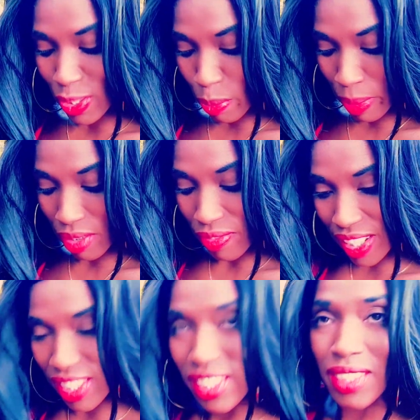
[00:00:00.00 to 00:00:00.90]
two
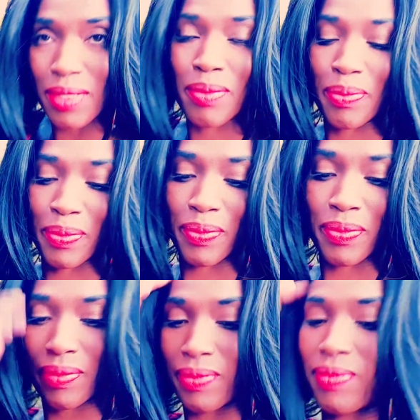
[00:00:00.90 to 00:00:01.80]
manifesting?
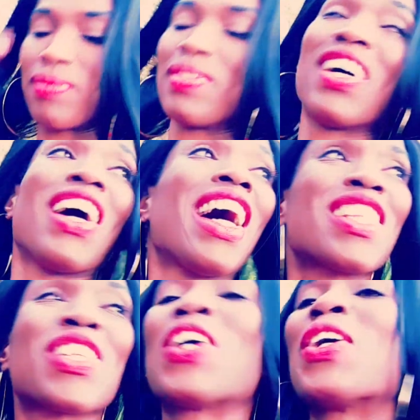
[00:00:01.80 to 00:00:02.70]
I
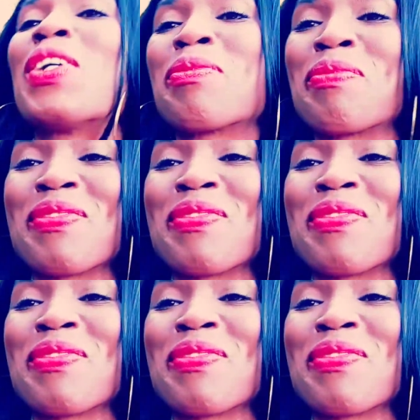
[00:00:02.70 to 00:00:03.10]
saw.